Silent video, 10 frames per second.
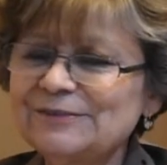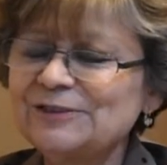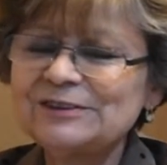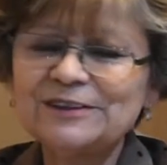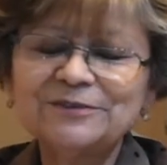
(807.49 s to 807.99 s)
It
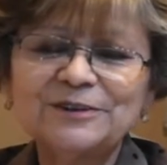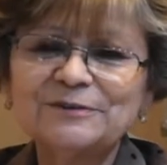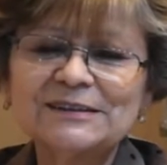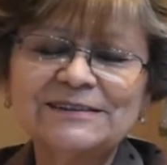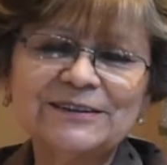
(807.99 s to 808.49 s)
has a
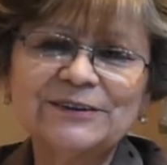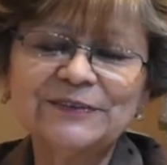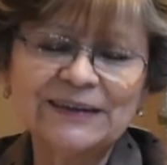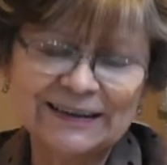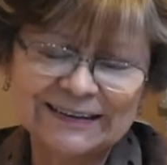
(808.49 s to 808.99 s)
lot of
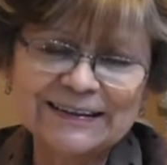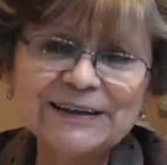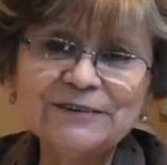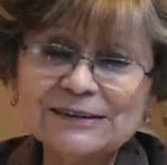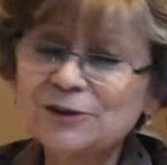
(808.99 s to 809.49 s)
negative
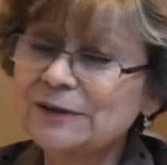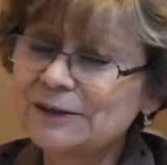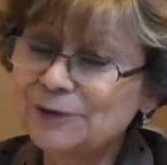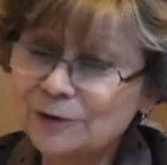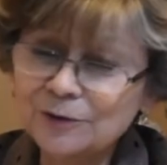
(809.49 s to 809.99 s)

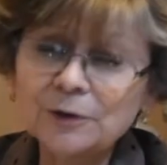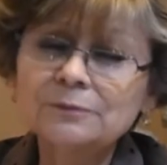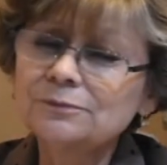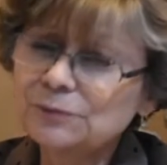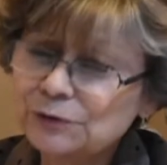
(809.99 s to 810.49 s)
information
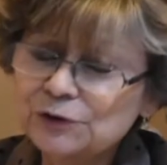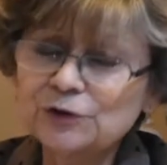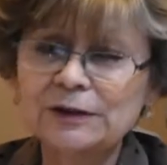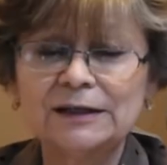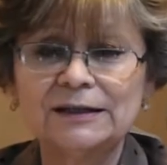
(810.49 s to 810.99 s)
and
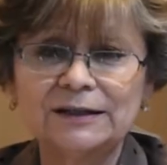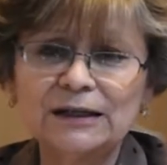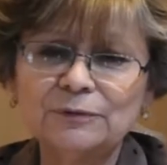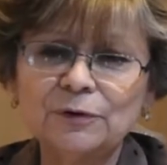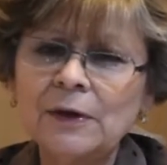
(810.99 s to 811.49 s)
especially
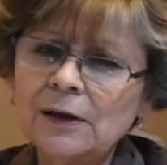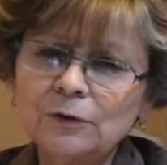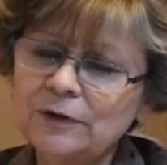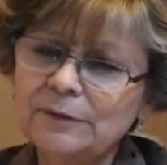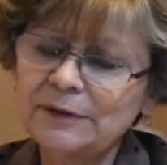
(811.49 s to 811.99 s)

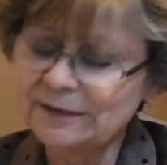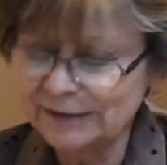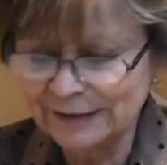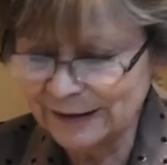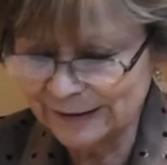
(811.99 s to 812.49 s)
negative
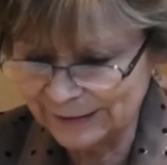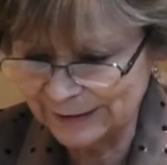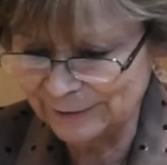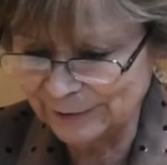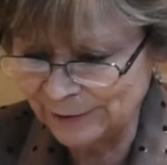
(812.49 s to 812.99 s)
things,
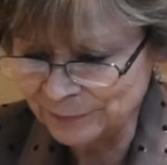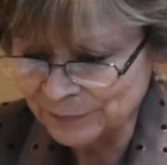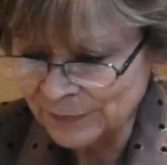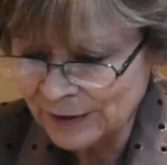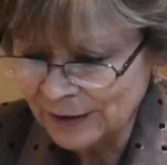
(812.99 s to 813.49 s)
uh,
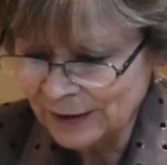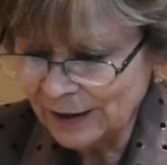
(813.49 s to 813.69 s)
negative mind.